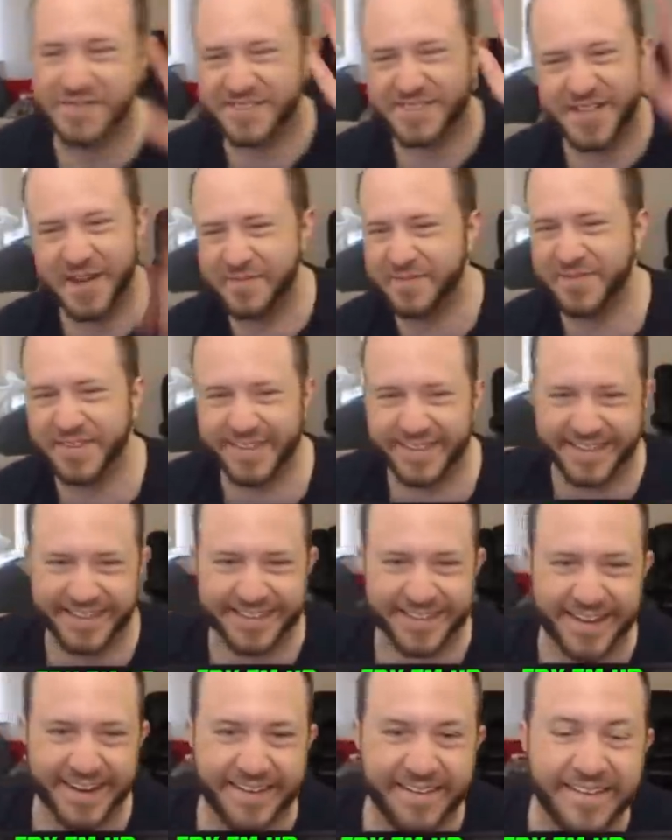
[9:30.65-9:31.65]
to stop thinking
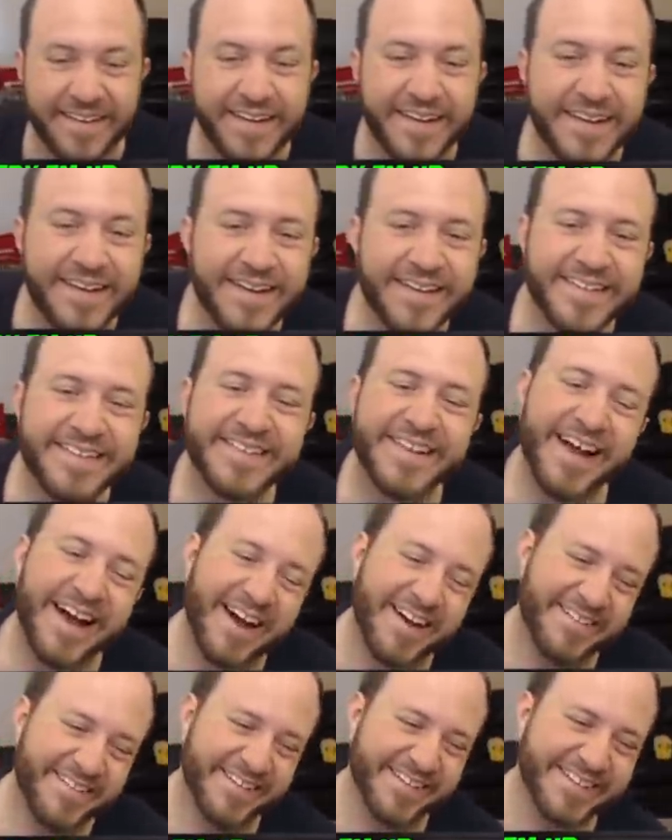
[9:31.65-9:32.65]
now.
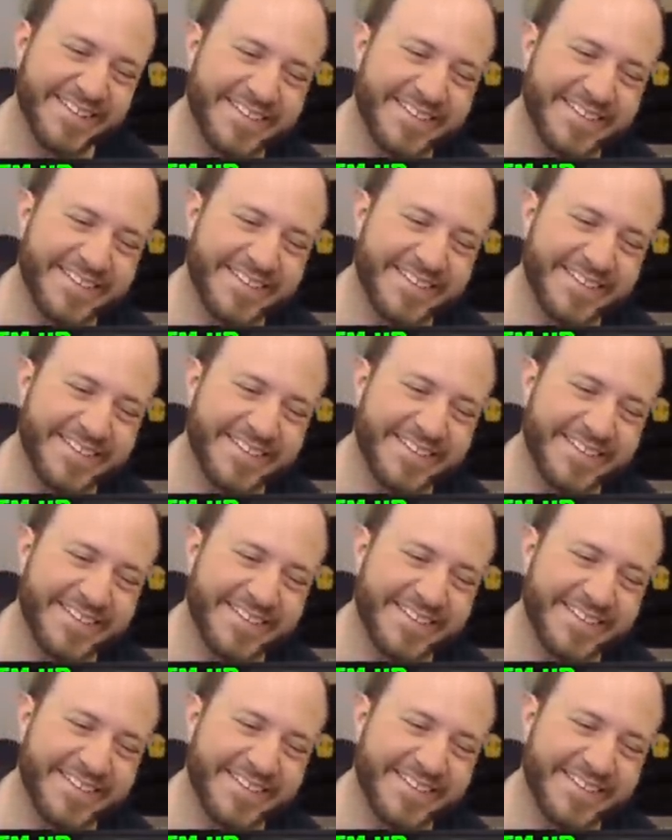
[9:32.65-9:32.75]
Now we're